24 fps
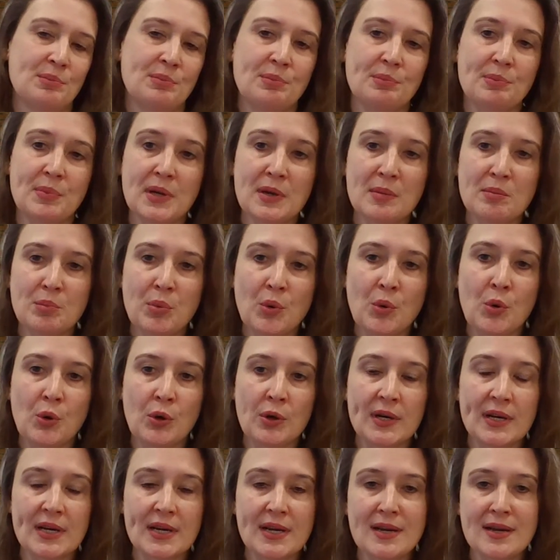being
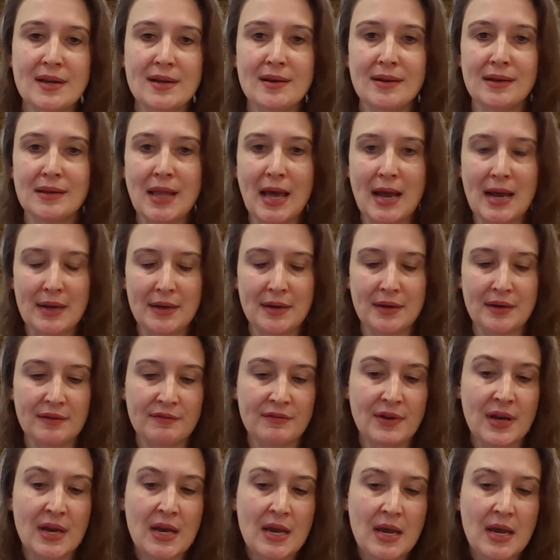poured in, a lot of